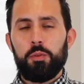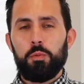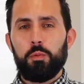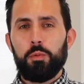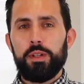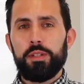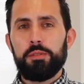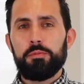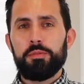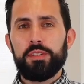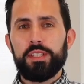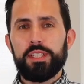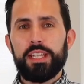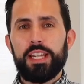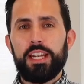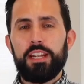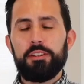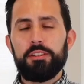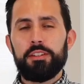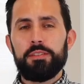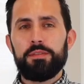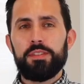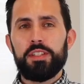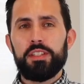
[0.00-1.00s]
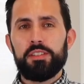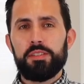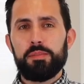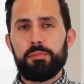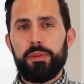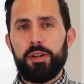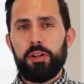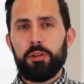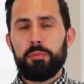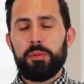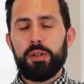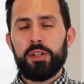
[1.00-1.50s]
When we get out of this
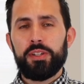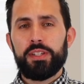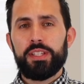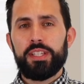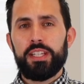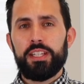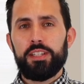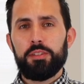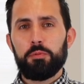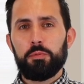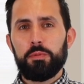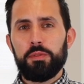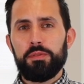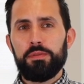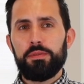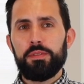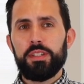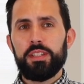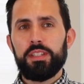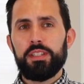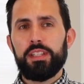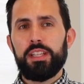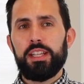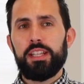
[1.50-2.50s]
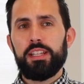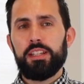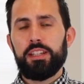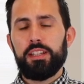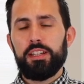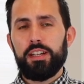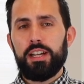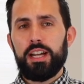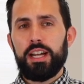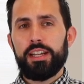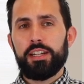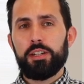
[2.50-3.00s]
bear market, we feel that
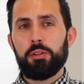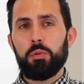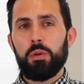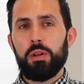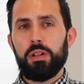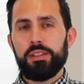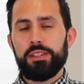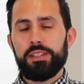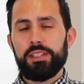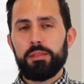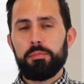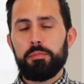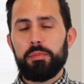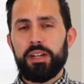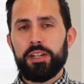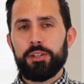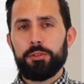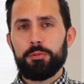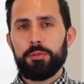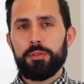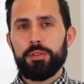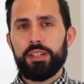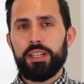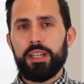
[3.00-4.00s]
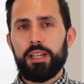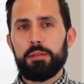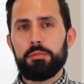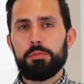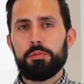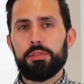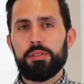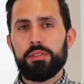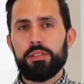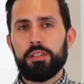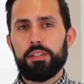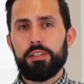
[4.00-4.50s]
the high quality
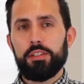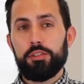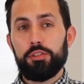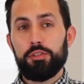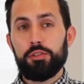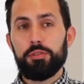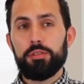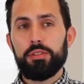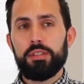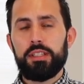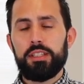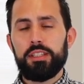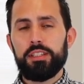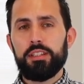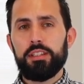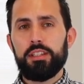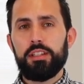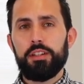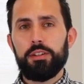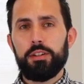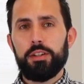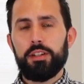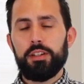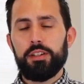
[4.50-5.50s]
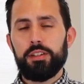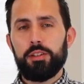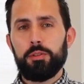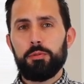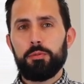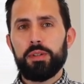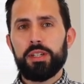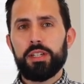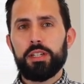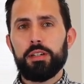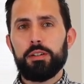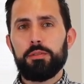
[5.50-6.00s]
microcaps should lead the
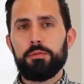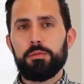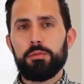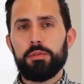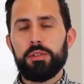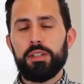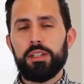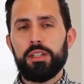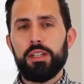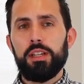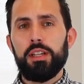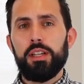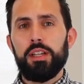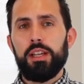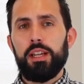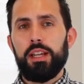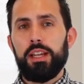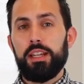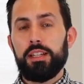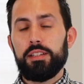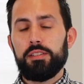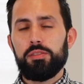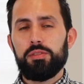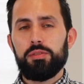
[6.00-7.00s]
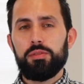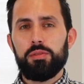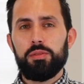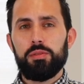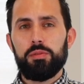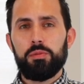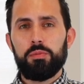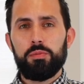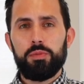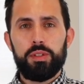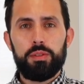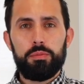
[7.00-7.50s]
recovery, and so
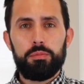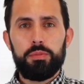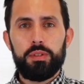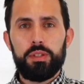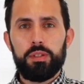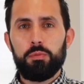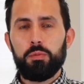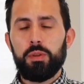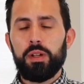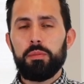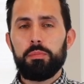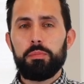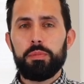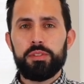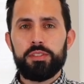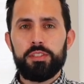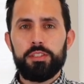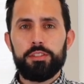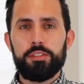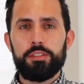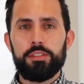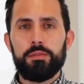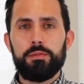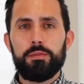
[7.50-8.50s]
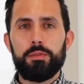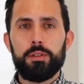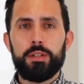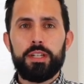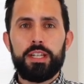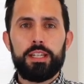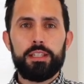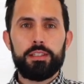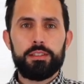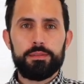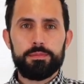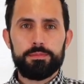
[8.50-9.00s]
we'll be well positioned for
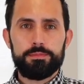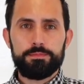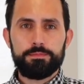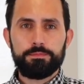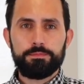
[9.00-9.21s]
that.